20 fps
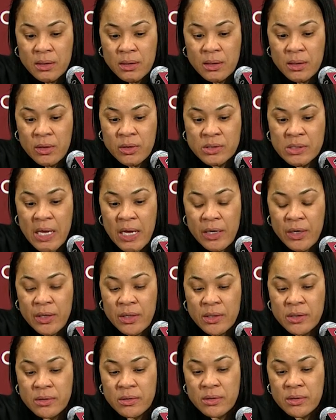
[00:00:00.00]
you know, it's not
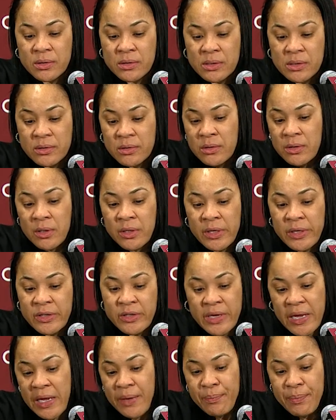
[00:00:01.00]
going to, you know,
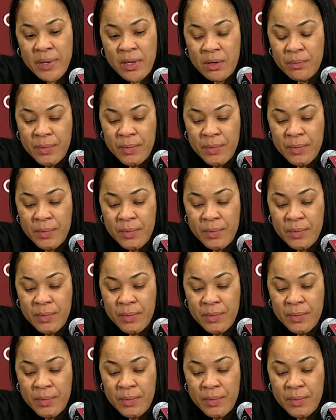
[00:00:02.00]
can't beat